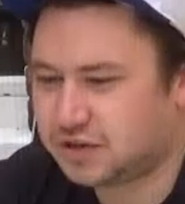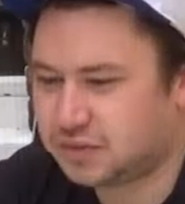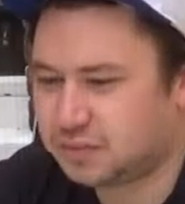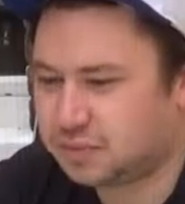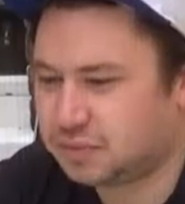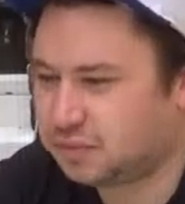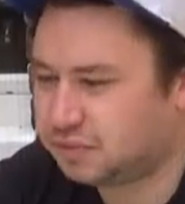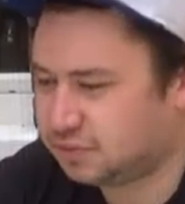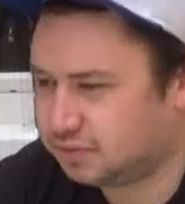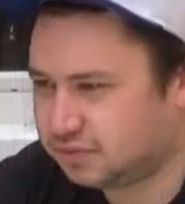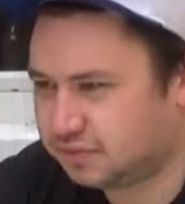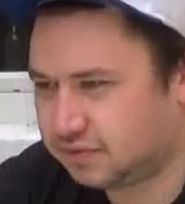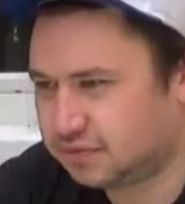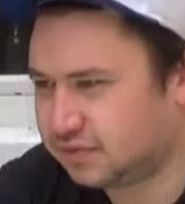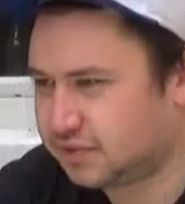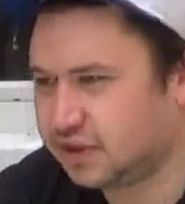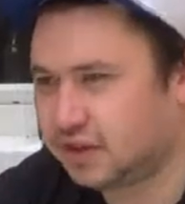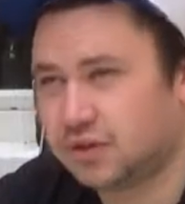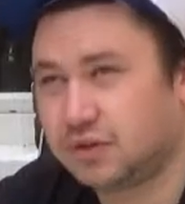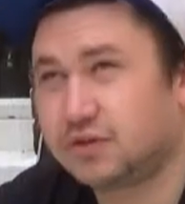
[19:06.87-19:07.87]
up,
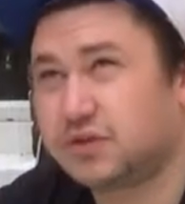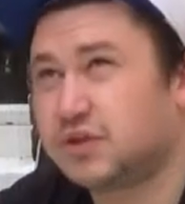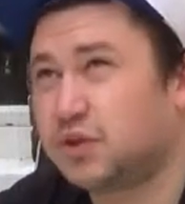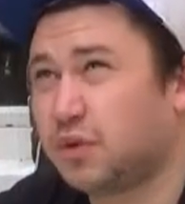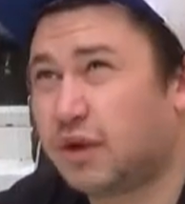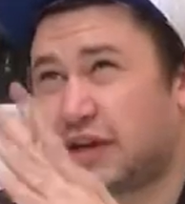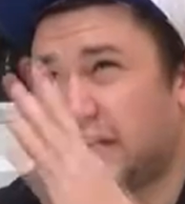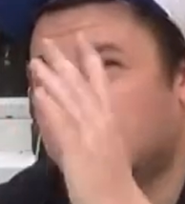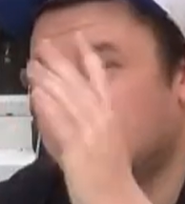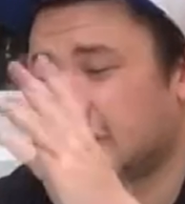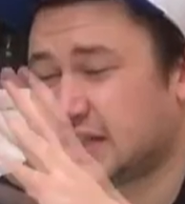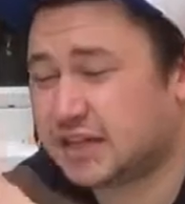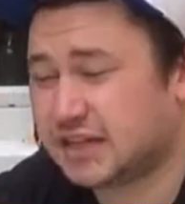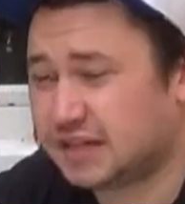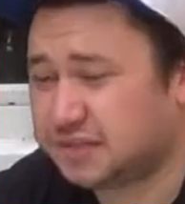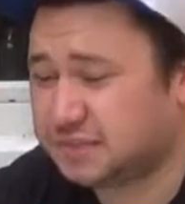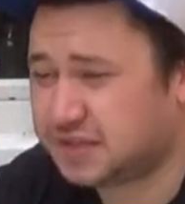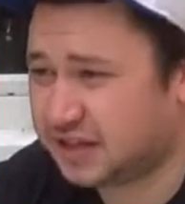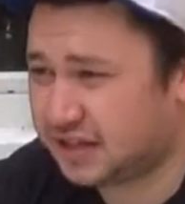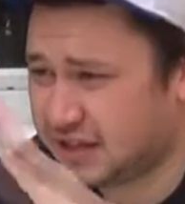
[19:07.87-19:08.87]
20
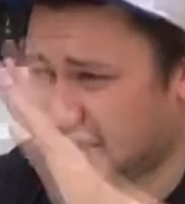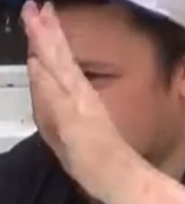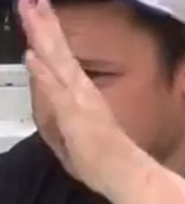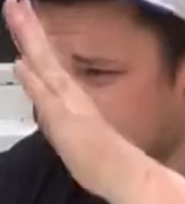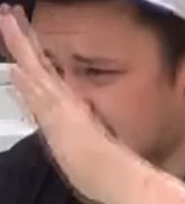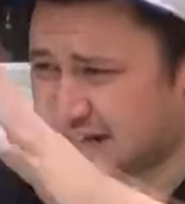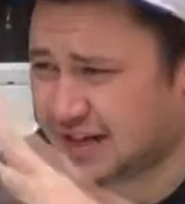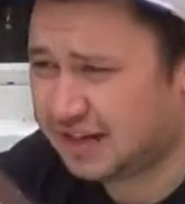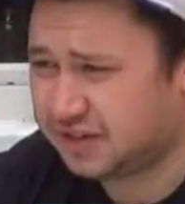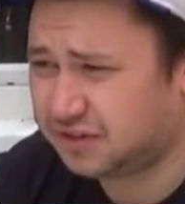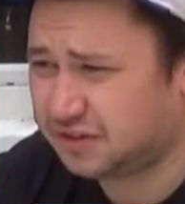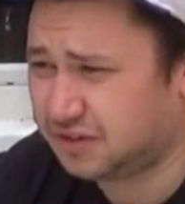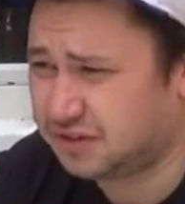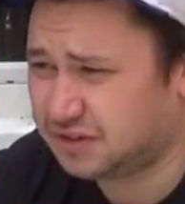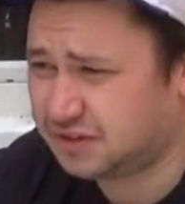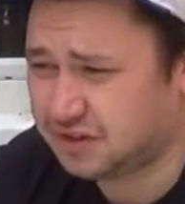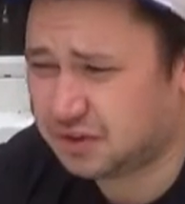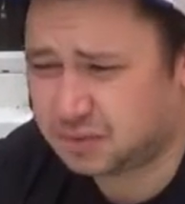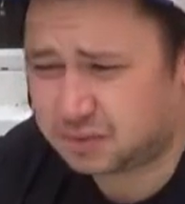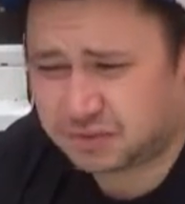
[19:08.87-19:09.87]
times and then stand on the
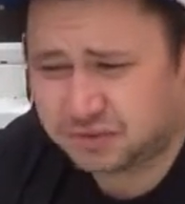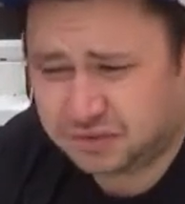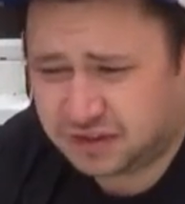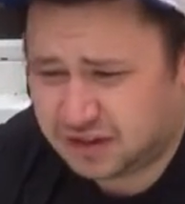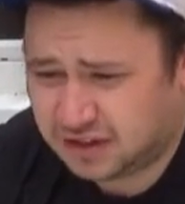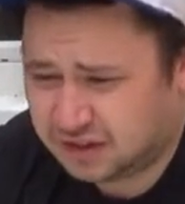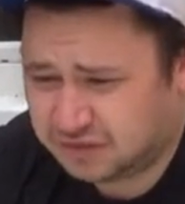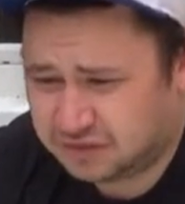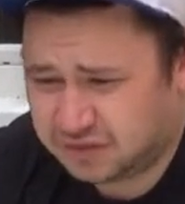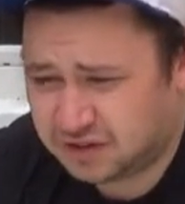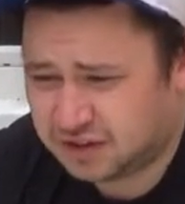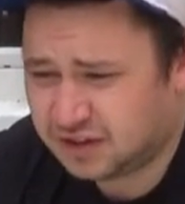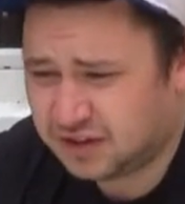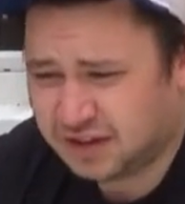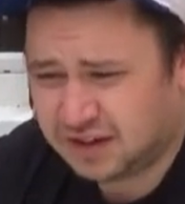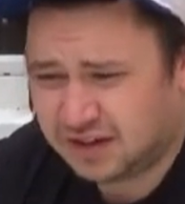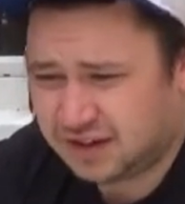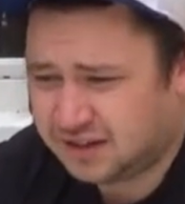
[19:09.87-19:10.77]
top of it.